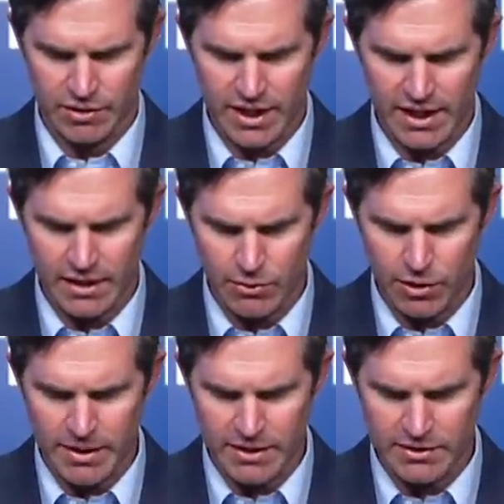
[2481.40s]
Okay,
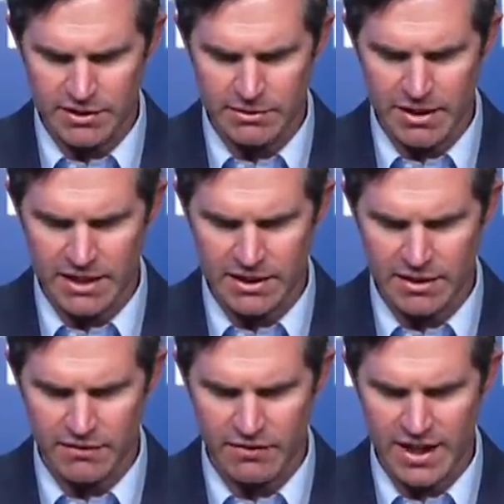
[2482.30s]
what about
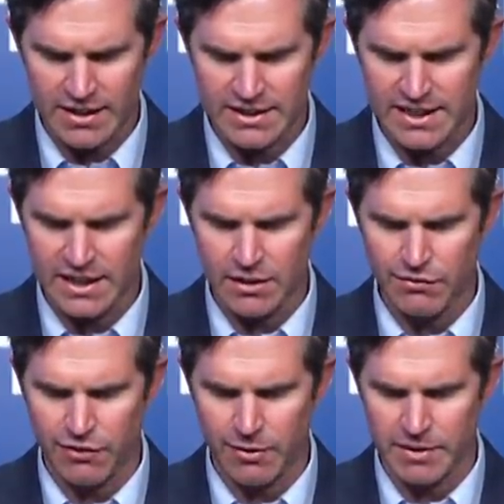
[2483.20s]
Samantha
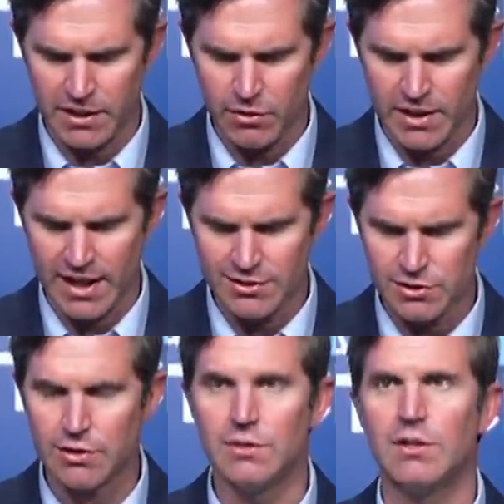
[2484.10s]
Valentino from the UK
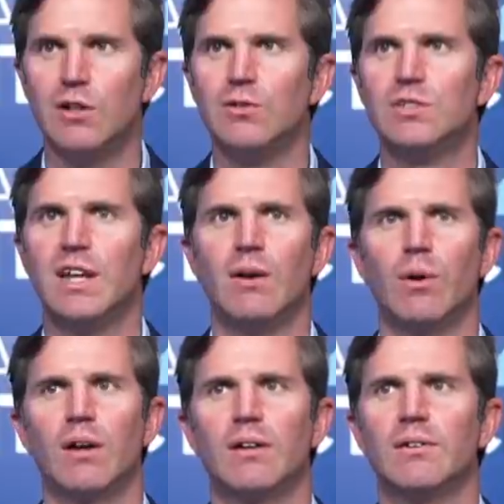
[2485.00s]
Student News
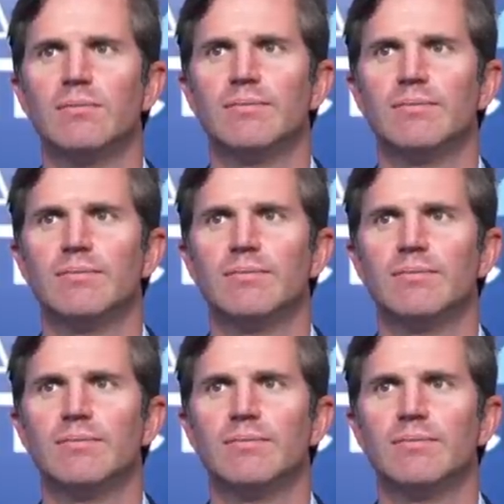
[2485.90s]
Network?